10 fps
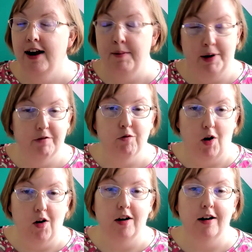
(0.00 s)
am I
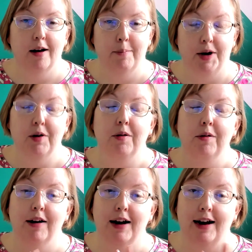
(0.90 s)
wrong
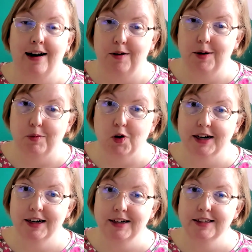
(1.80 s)
about how I'm
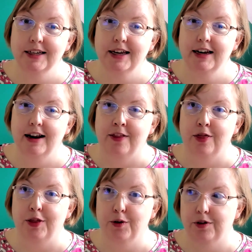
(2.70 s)
organizing it?
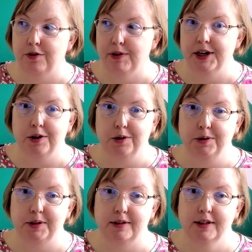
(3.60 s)
And those 3
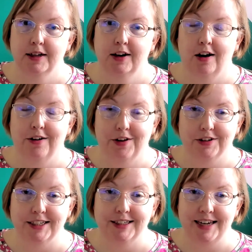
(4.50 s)
codes are there
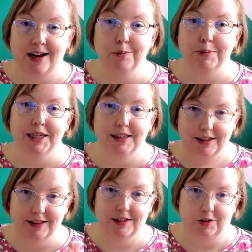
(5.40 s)
to tell me
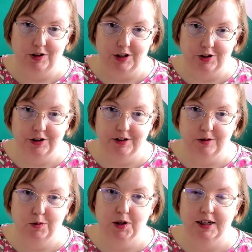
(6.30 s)
that this structure
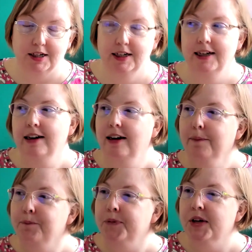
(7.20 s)
doesn't work.
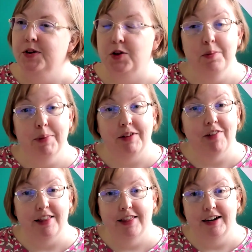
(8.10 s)
So you might
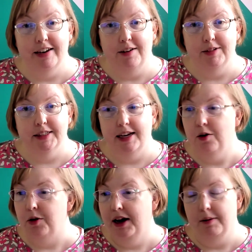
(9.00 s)
write that down and say,
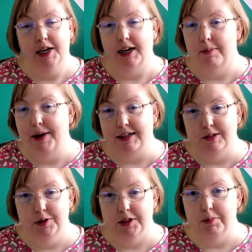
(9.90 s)
okay, I'm gonna come back
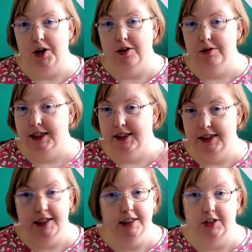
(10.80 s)
to it tomorrow because I
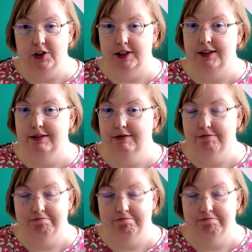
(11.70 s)
need to just